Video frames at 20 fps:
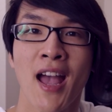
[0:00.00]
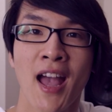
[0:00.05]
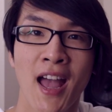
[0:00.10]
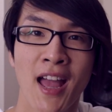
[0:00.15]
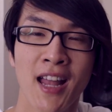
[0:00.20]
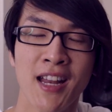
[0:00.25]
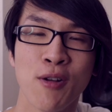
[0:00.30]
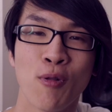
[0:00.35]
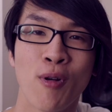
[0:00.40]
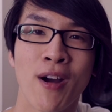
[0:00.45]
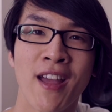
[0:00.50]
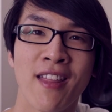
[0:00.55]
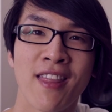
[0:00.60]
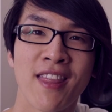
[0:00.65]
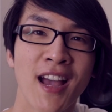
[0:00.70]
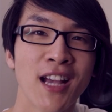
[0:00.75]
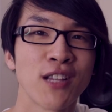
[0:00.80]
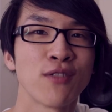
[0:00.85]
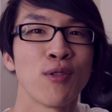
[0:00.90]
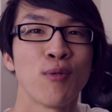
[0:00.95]
Anyway,
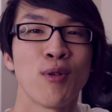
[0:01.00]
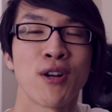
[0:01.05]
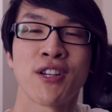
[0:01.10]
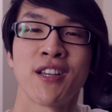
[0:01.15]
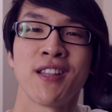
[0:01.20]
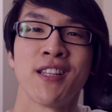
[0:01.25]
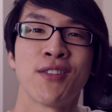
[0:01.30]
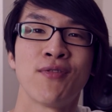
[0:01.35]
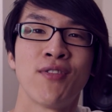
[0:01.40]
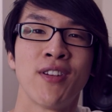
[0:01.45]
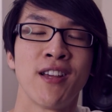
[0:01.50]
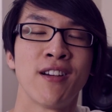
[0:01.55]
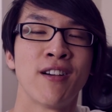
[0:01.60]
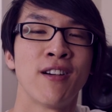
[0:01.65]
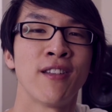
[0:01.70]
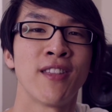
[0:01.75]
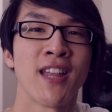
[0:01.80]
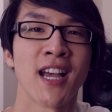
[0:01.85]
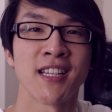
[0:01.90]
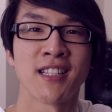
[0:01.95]
thanks for watching this video.
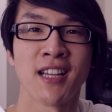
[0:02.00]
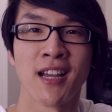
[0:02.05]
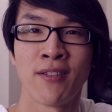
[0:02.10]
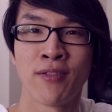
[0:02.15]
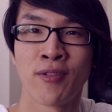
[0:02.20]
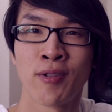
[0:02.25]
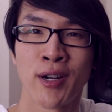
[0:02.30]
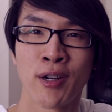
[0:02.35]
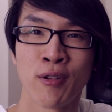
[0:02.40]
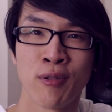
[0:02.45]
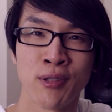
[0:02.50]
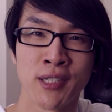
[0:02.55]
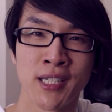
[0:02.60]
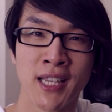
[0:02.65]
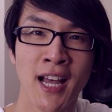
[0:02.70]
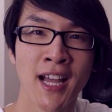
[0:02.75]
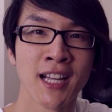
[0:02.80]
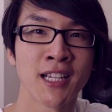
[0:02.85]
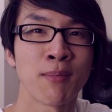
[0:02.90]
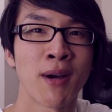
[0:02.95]
Thanks to everyone who's
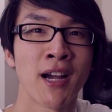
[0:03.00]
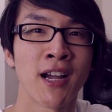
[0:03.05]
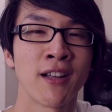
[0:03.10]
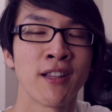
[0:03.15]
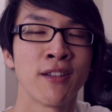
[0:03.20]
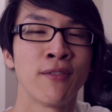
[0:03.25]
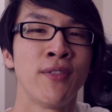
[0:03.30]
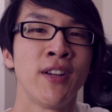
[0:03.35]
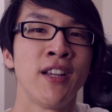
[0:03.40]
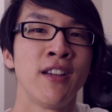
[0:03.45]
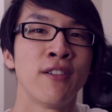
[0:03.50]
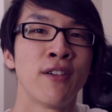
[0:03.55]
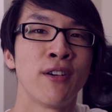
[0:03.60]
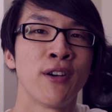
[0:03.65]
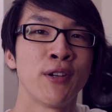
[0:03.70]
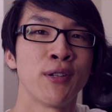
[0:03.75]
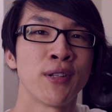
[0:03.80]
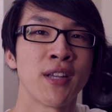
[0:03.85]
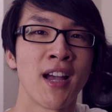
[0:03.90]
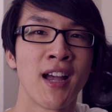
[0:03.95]
liked my other
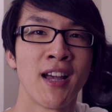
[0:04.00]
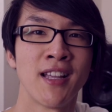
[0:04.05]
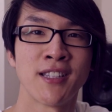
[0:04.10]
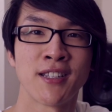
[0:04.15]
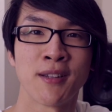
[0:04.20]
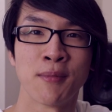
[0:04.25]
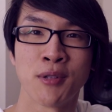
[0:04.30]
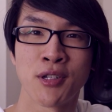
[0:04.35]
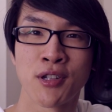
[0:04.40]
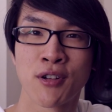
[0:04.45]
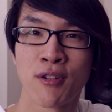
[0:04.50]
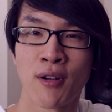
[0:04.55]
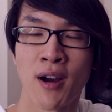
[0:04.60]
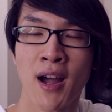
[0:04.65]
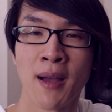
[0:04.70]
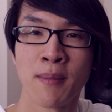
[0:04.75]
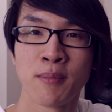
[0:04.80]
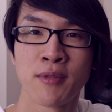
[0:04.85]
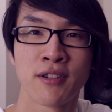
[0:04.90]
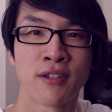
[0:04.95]
videos and
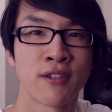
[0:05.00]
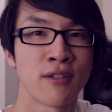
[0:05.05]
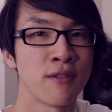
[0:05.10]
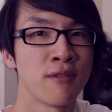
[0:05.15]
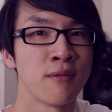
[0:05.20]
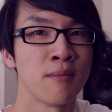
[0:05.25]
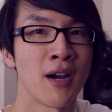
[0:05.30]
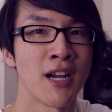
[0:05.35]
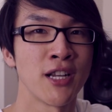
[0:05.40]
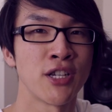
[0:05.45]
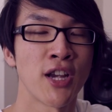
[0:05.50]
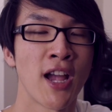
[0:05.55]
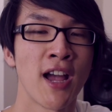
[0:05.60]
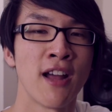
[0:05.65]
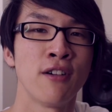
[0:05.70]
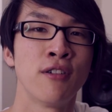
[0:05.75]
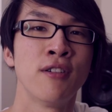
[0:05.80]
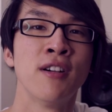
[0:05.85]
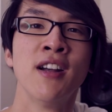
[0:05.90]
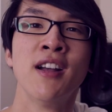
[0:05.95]
subscribed to my
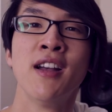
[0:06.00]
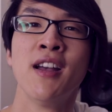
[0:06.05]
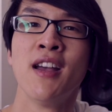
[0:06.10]
channel.